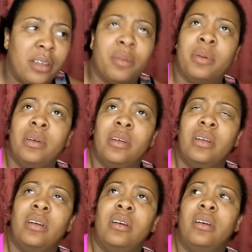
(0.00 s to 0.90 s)
up
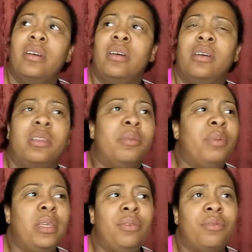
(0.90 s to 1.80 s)
the
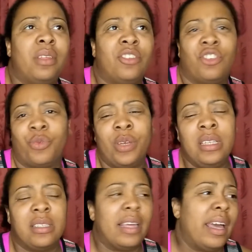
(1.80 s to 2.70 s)
beef that
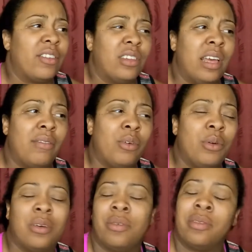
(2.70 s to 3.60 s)
Sharice and Ashley have going
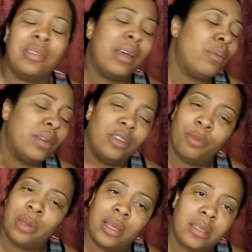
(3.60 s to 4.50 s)
on. That wasn't your
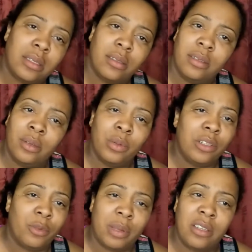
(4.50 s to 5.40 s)
place. It wasn't
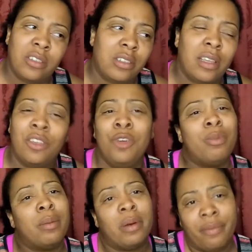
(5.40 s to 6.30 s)
your place, Giselle. You
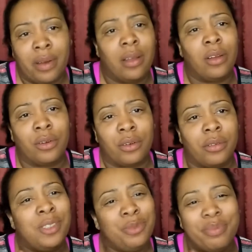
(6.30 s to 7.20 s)
my motherfucking girl.
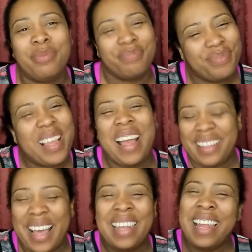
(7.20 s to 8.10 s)

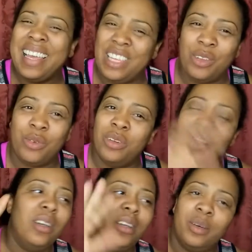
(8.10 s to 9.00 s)
I like you.
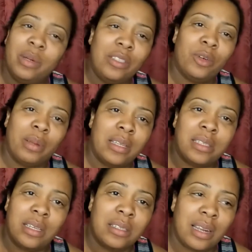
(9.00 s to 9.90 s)
It wasn't your place to
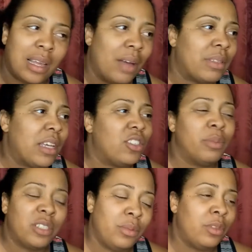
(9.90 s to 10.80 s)
get into that conversation. But
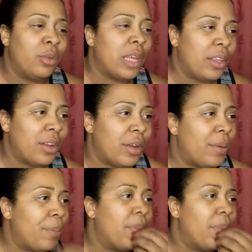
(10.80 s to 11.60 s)
she threw that in there.